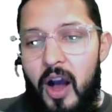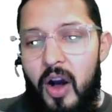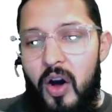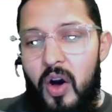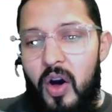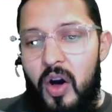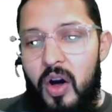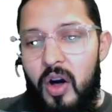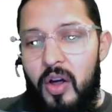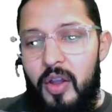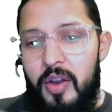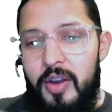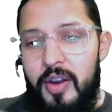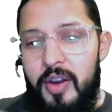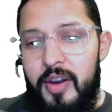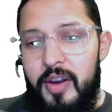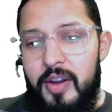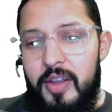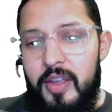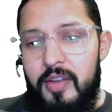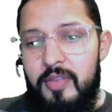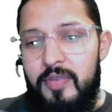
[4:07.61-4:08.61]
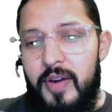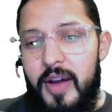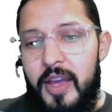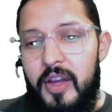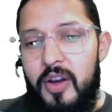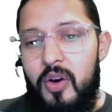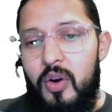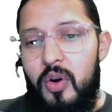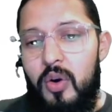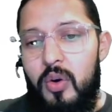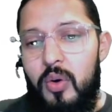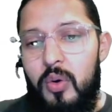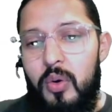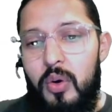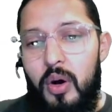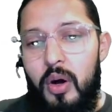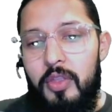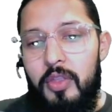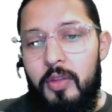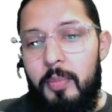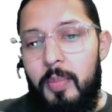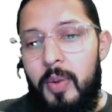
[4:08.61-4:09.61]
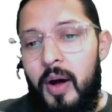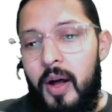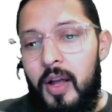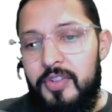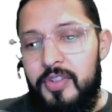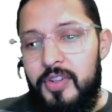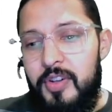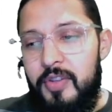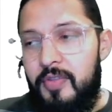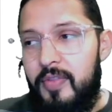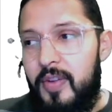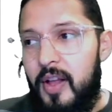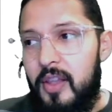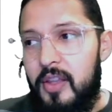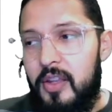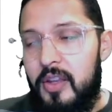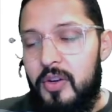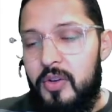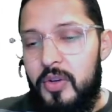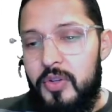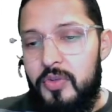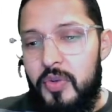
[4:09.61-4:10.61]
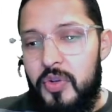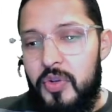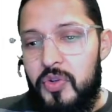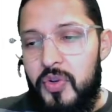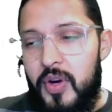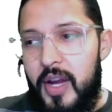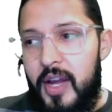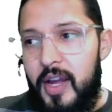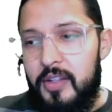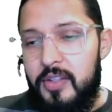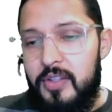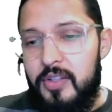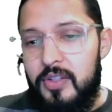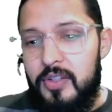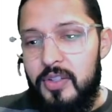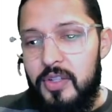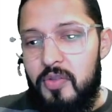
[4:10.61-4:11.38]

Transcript: if I go on the positive value, it retracts.